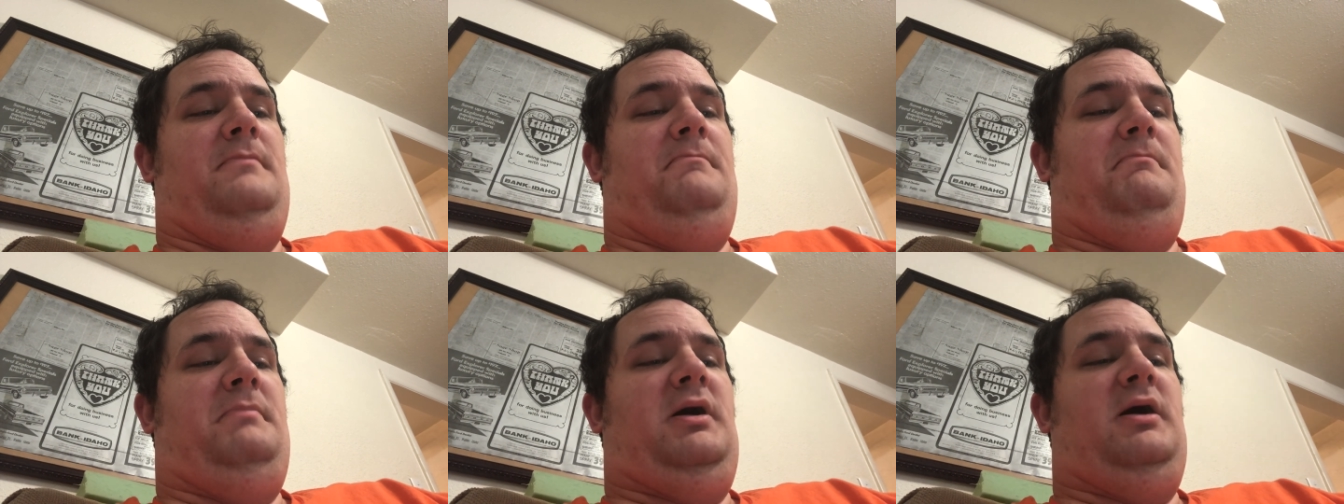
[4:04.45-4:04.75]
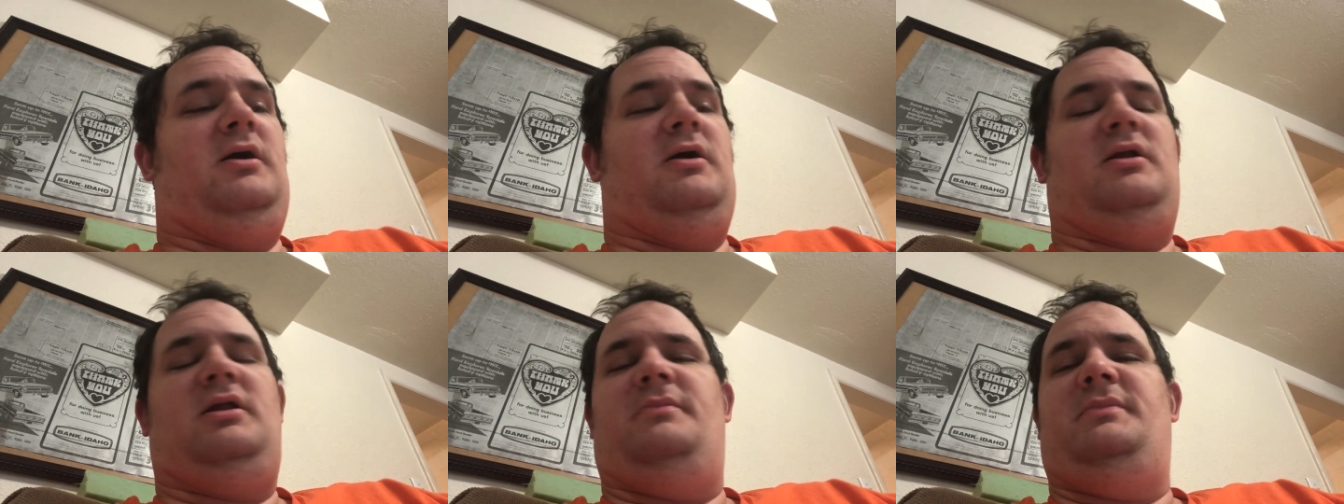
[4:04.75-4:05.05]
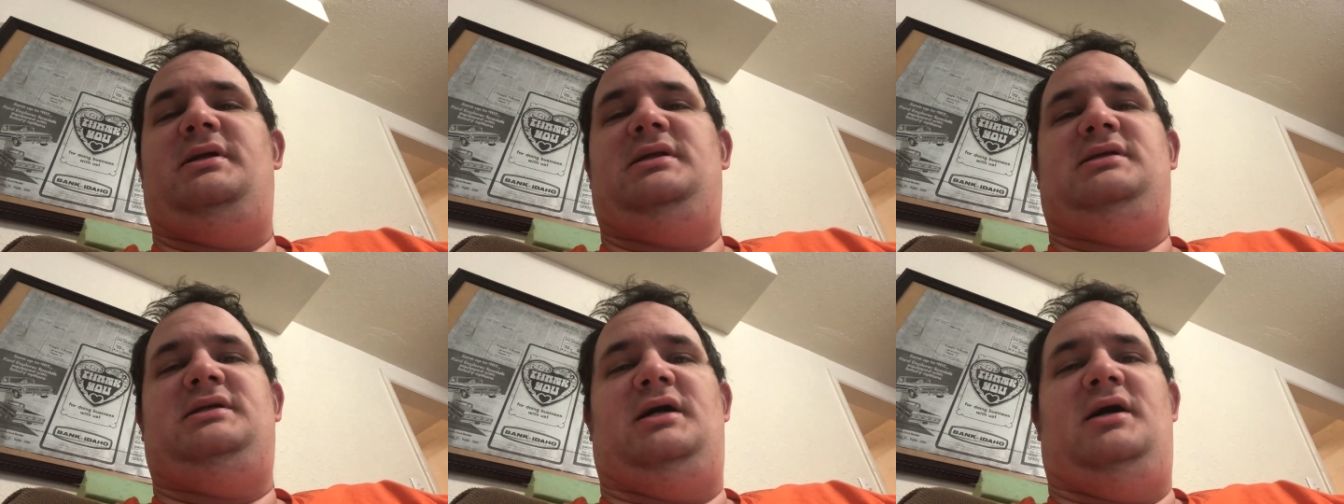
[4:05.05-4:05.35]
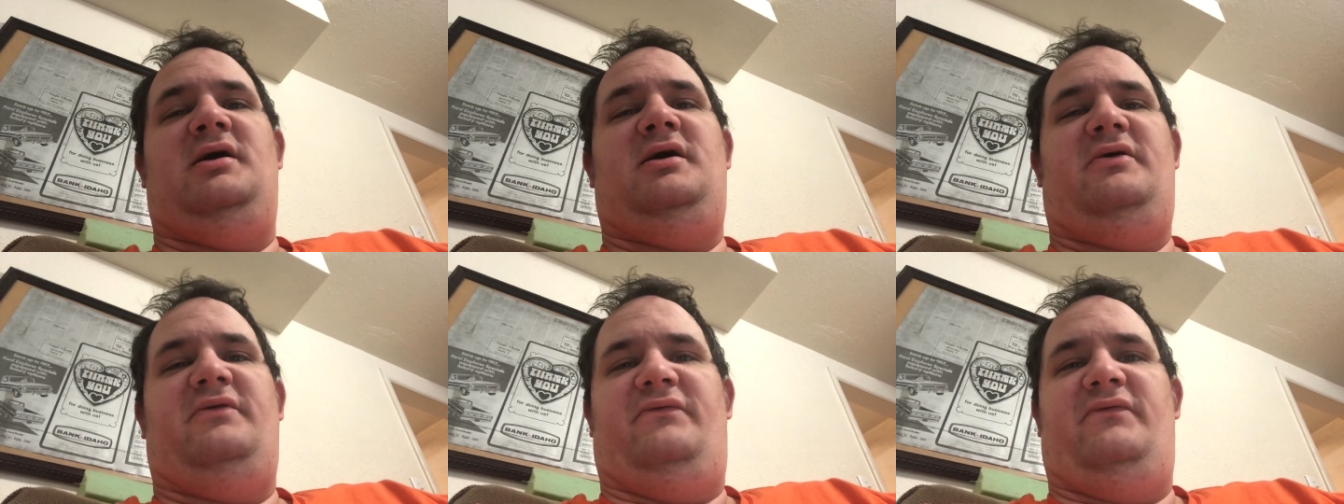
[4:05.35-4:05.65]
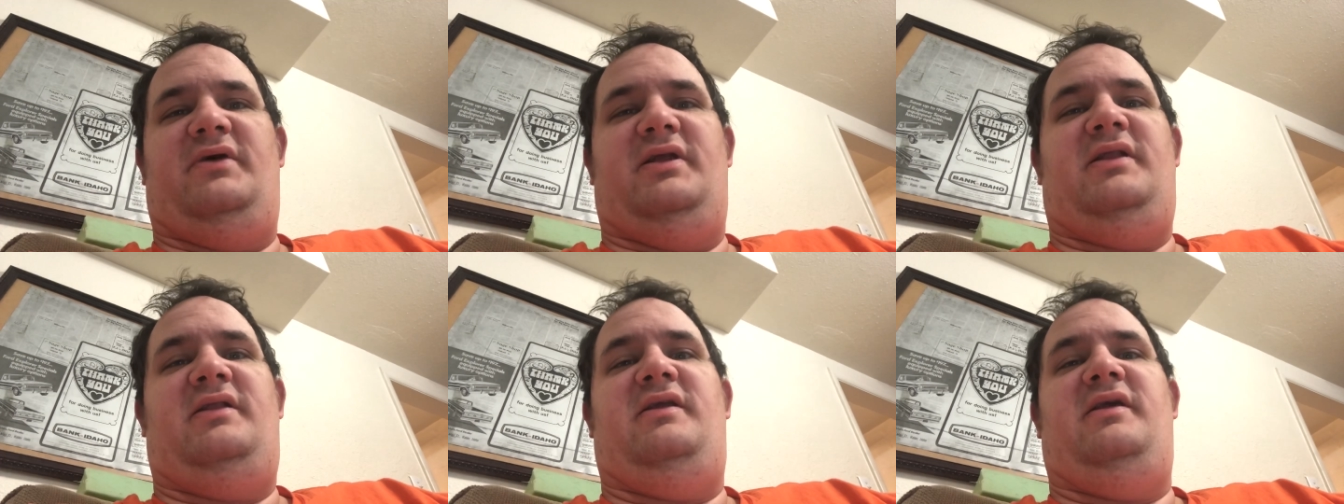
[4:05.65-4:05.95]
Parliament of
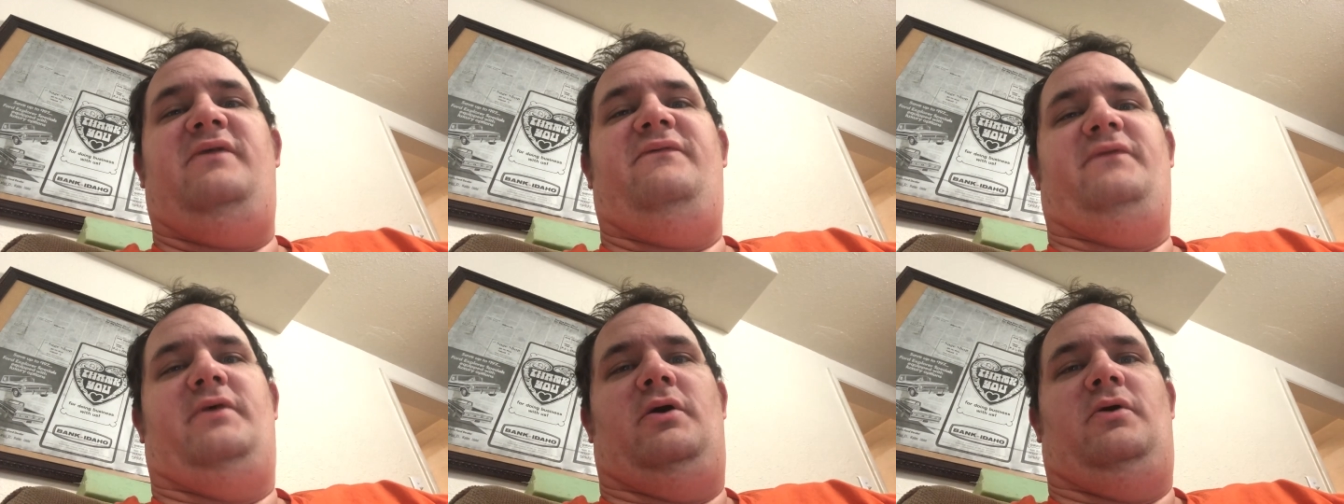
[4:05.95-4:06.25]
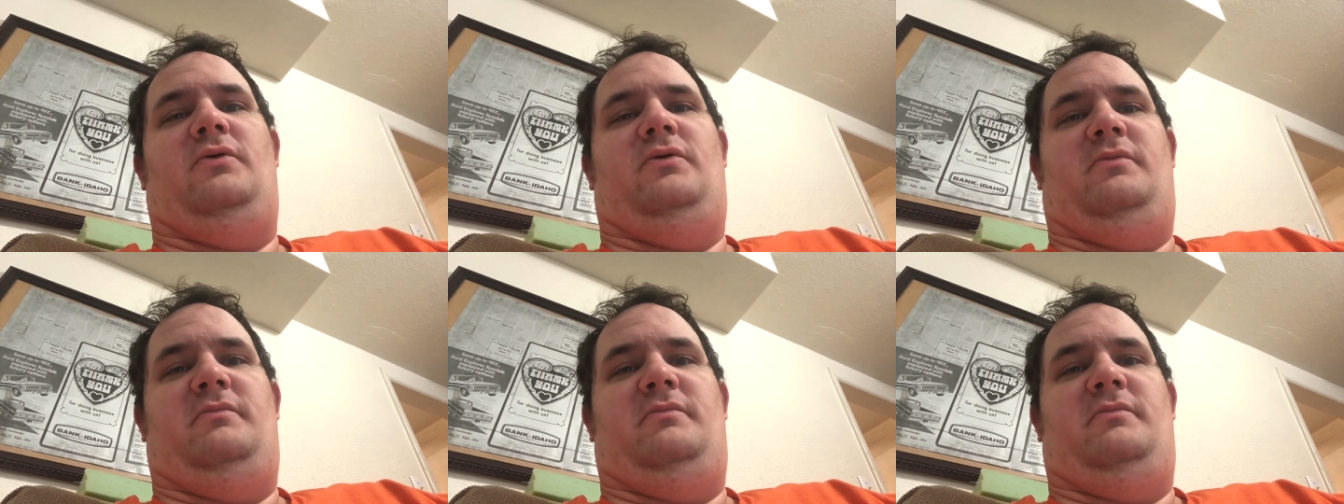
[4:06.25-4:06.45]
Devo